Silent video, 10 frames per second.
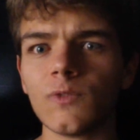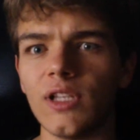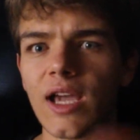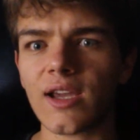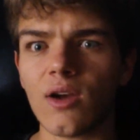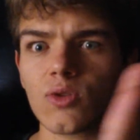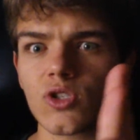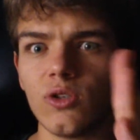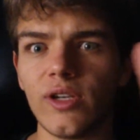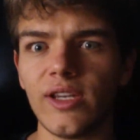like I was
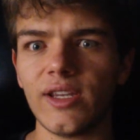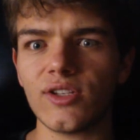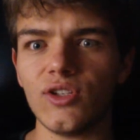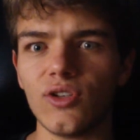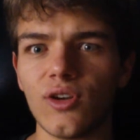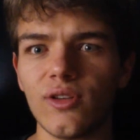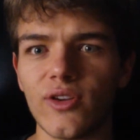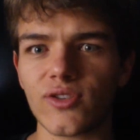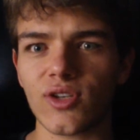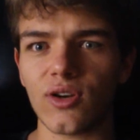looking in, you know,
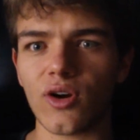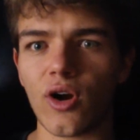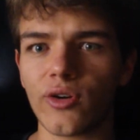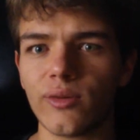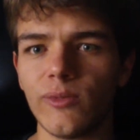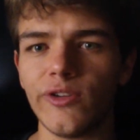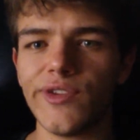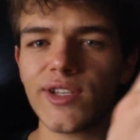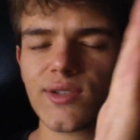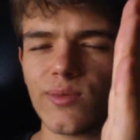those horror
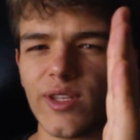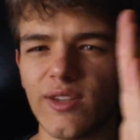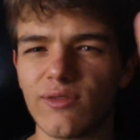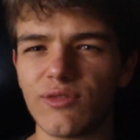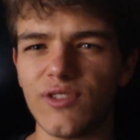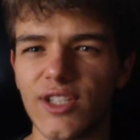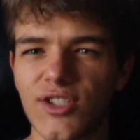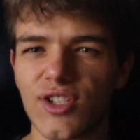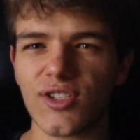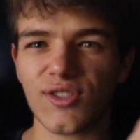movies where their
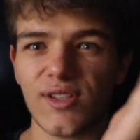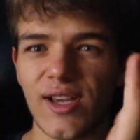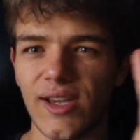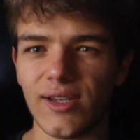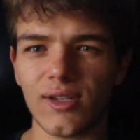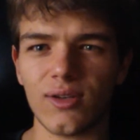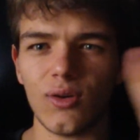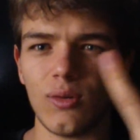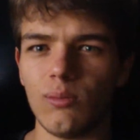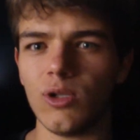reflections like
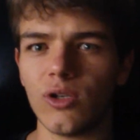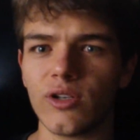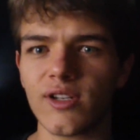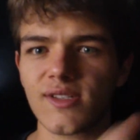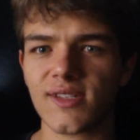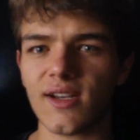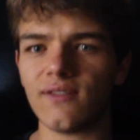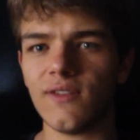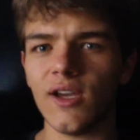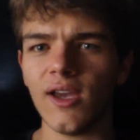all blurred and
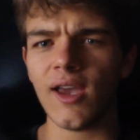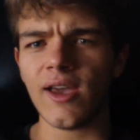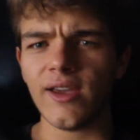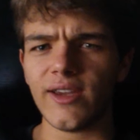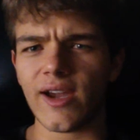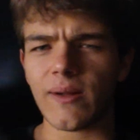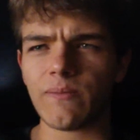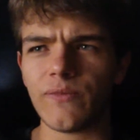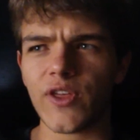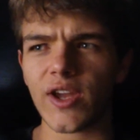stuff. Yeah,
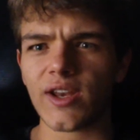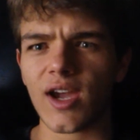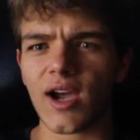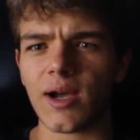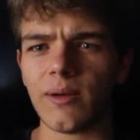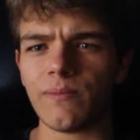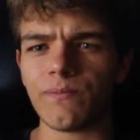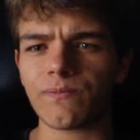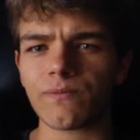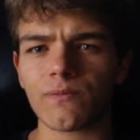then
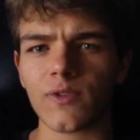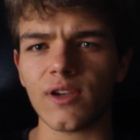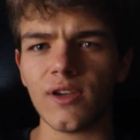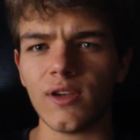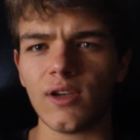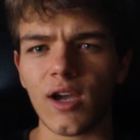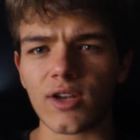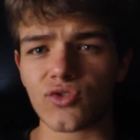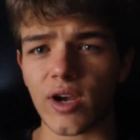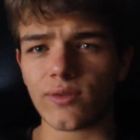I
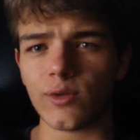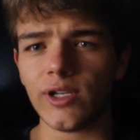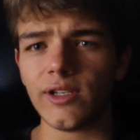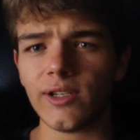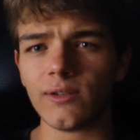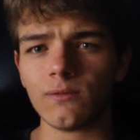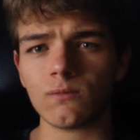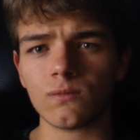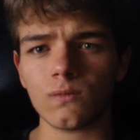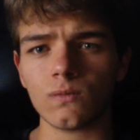tried
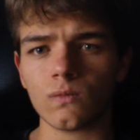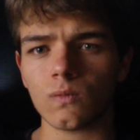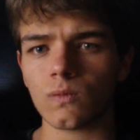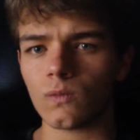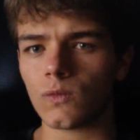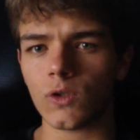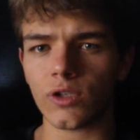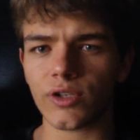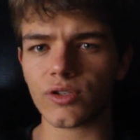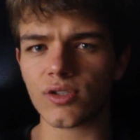reading,
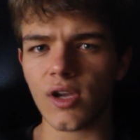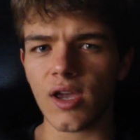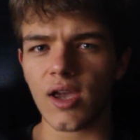couldn't